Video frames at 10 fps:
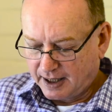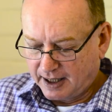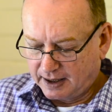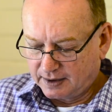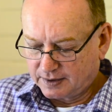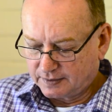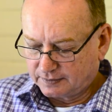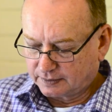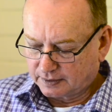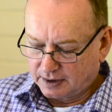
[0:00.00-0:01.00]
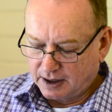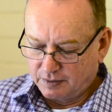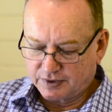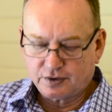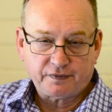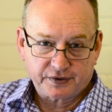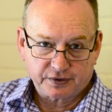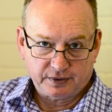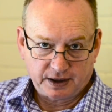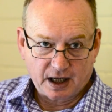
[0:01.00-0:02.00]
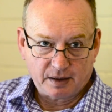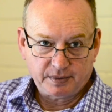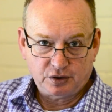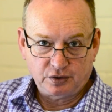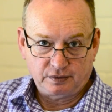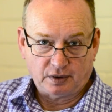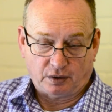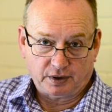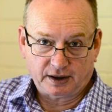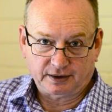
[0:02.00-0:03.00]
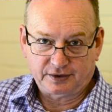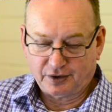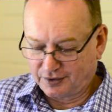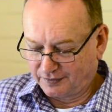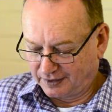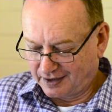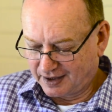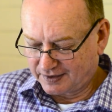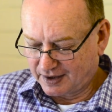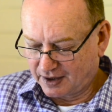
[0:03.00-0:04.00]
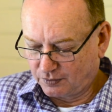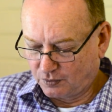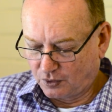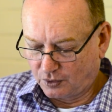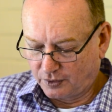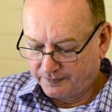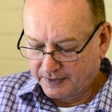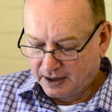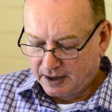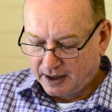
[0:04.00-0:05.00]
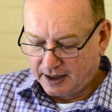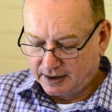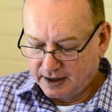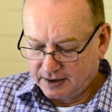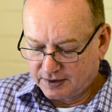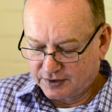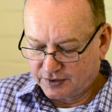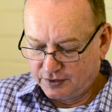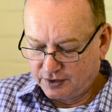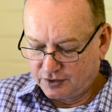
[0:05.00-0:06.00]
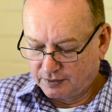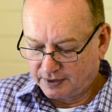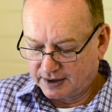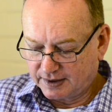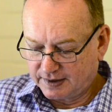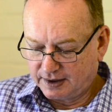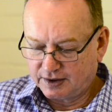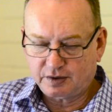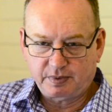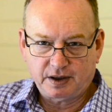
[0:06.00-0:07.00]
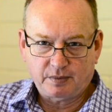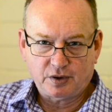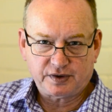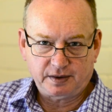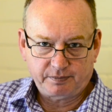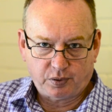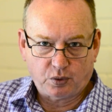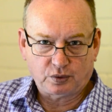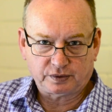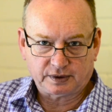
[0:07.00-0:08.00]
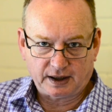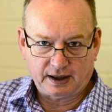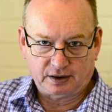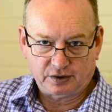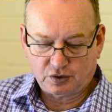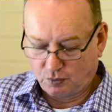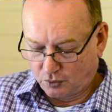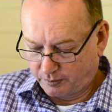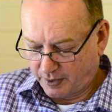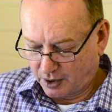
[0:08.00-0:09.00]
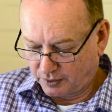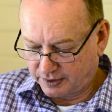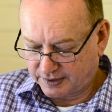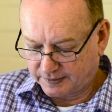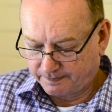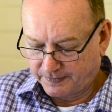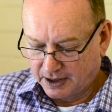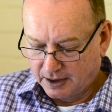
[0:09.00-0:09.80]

And he was an officer in the army who ironically died on the last day of the war, and he and Sassoon are generally considered to be the most important English war poets.